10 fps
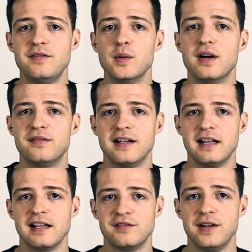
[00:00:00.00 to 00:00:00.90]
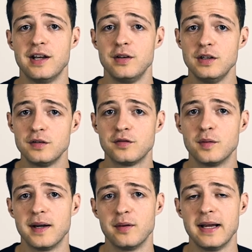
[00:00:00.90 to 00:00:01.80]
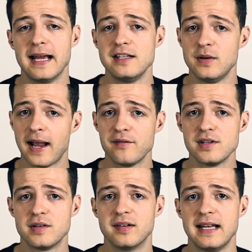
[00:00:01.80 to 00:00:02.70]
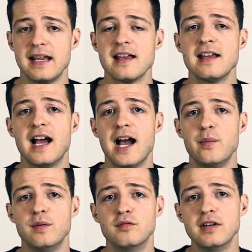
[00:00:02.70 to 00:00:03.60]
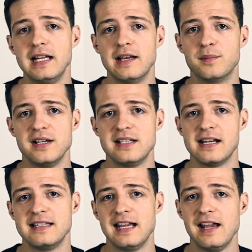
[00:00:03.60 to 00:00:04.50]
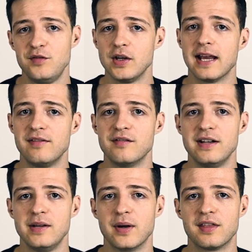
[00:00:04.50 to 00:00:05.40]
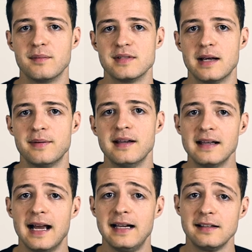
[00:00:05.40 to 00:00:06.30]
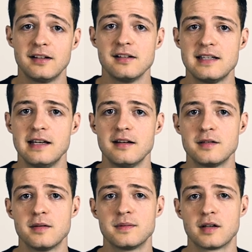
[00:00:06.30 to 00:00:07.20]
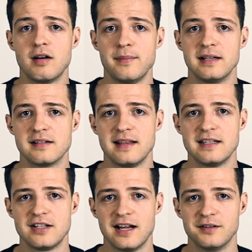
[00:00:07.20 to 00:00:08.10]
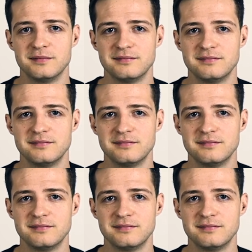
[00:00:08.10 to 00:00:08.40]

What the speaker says: if you are finding this video useful, by the way, and you haven't already, I would really appreciate it if you gave the video a thumbs up and considered subscribing to this channel.